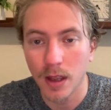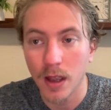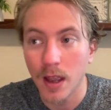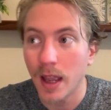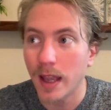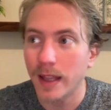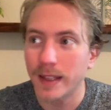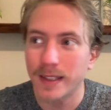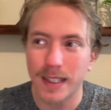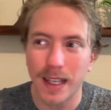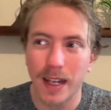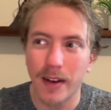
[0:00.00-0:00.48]

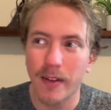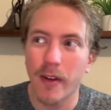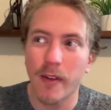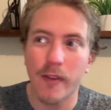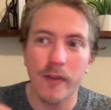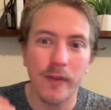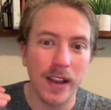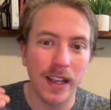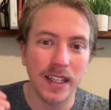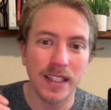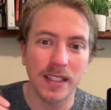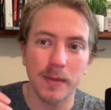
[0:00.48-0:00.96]
Instead of a
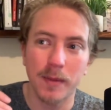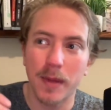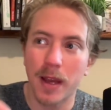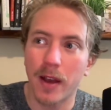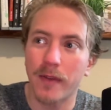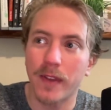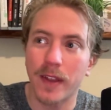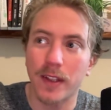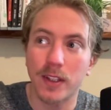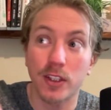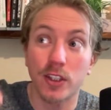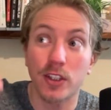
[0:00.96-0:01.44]
face
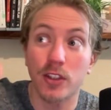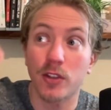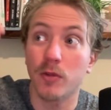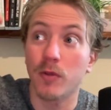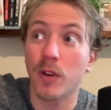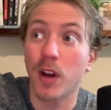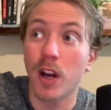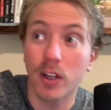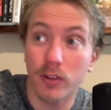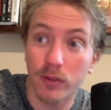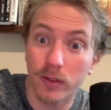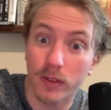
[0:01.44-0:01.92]
amount that's
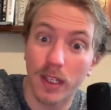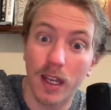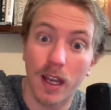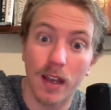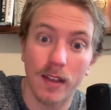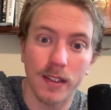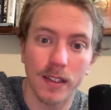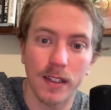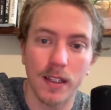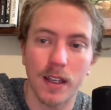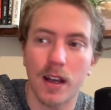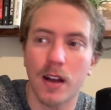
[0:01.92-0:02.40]

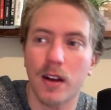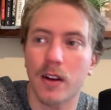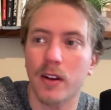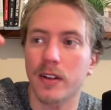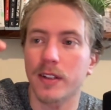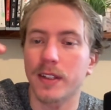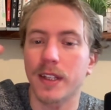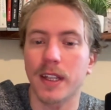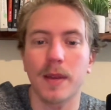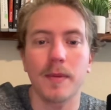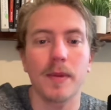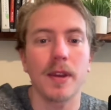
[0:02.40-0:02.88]

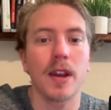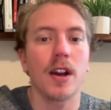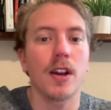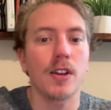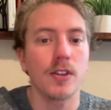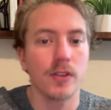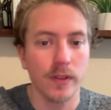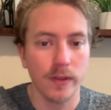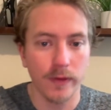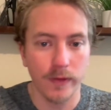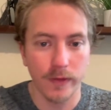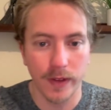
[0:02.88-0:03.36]
$200,000, it can be
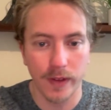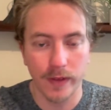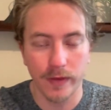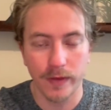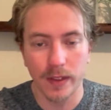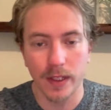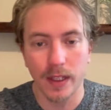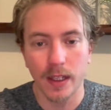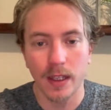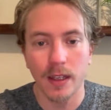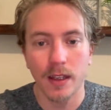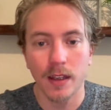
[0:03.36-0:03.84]

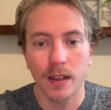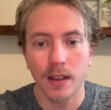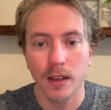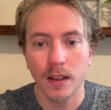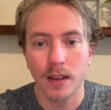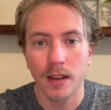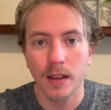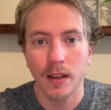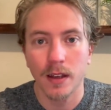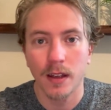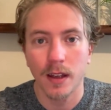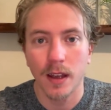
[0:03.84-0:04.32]

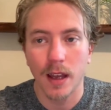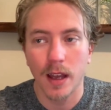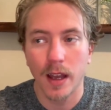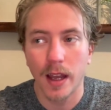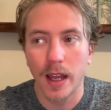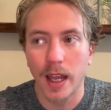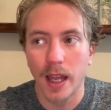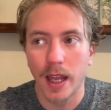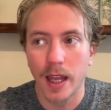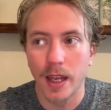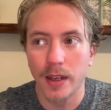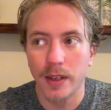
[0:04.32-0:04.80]
$150,000,
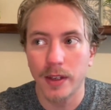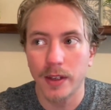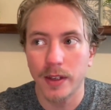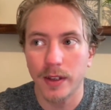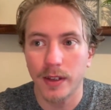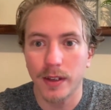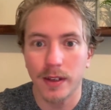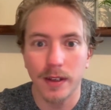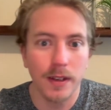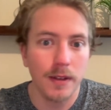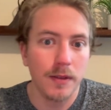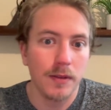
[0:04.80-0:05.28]

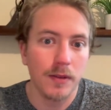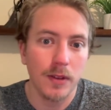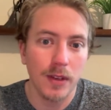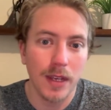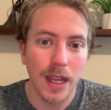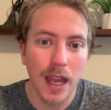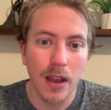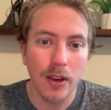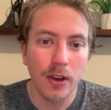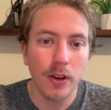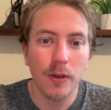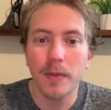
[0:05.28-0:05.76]
and
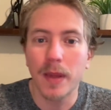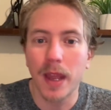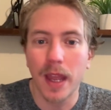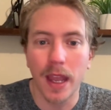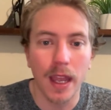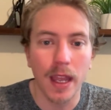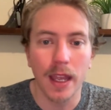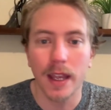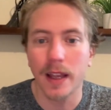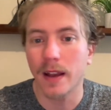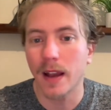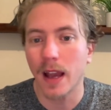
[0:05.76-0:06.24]
now you're
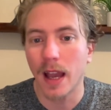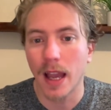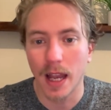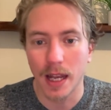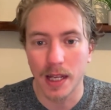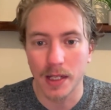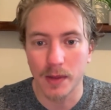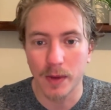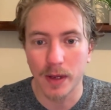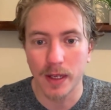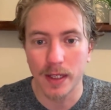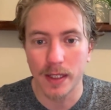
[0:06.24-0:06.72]
paying
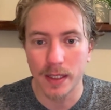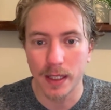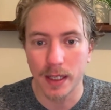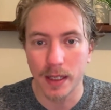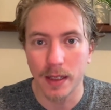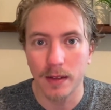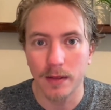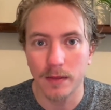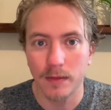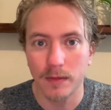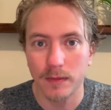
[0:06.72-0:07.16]
XYZ.